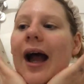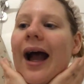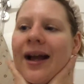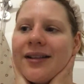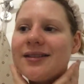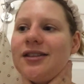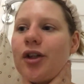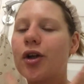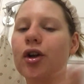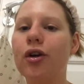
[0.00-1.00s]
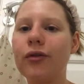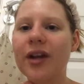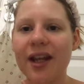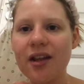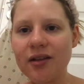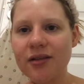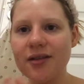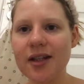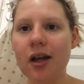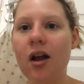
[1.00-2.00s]
And
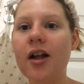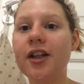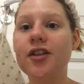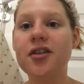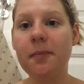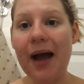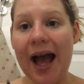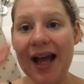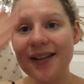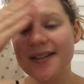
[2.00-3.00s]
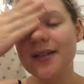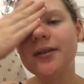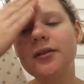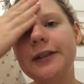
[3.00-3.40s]
Koreans like to pat,